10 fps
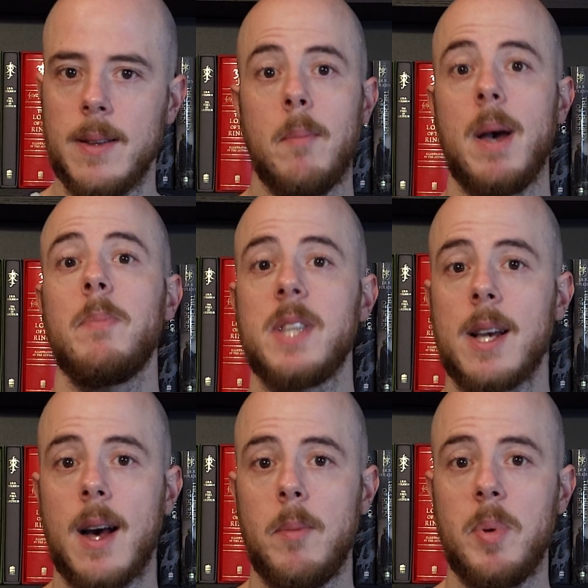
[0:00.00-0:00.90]
Maps
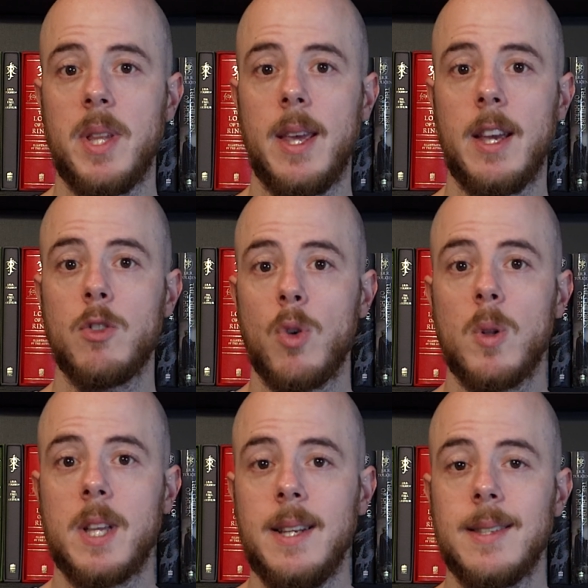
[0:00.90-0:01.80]
accompanying
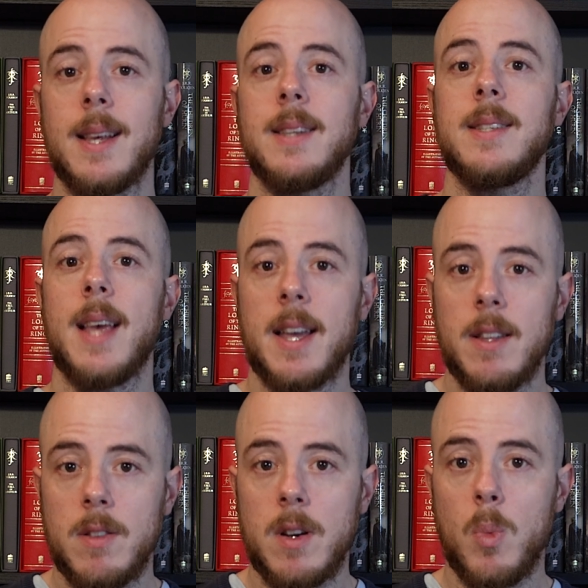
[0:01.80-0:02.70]
Tolkien's
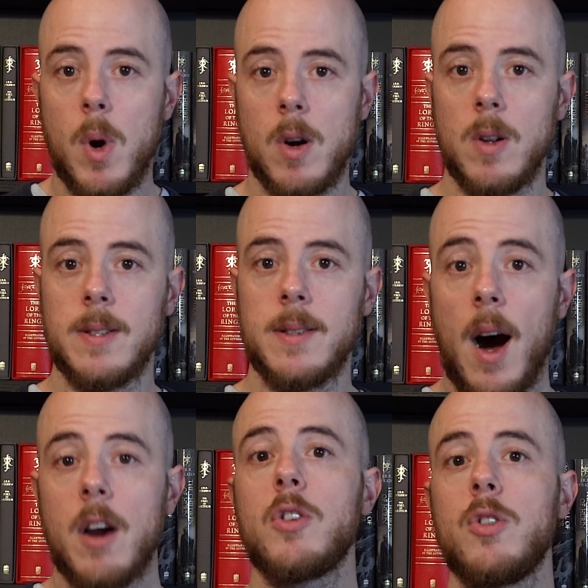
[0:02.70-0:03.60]
secondary world
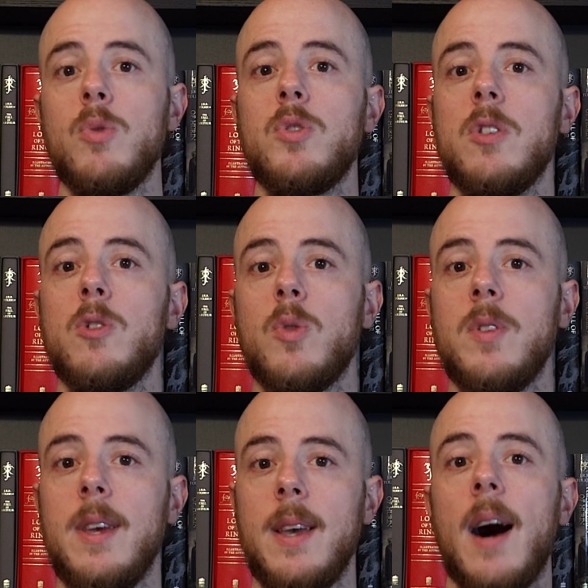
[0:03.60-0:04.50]
are crucial to
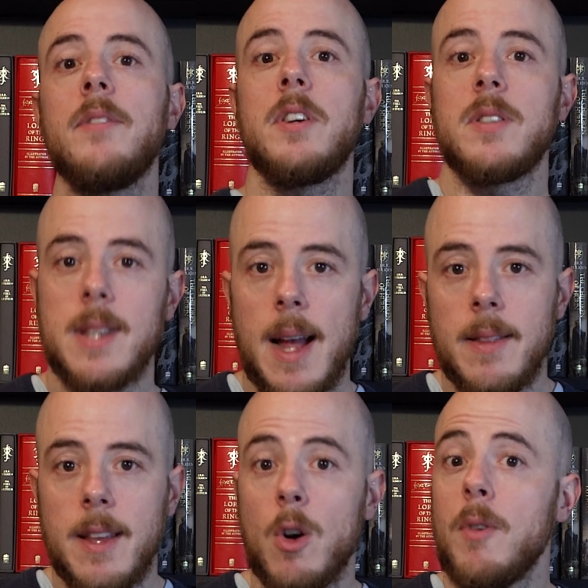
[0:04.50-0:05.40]
the
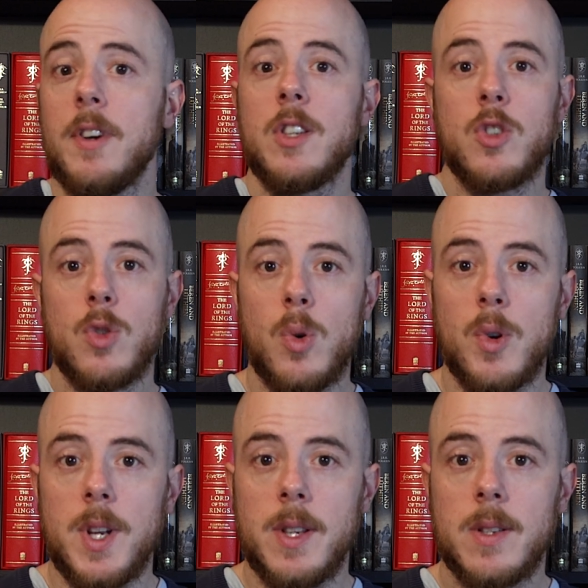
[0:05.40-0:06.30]
understanding of his
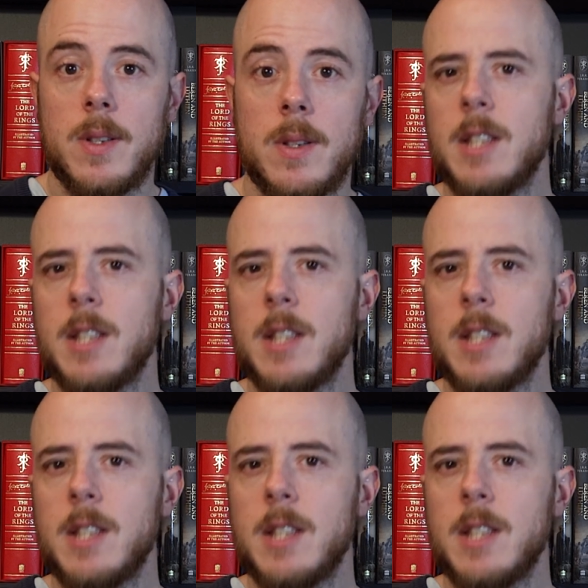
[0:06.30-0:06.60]
stories,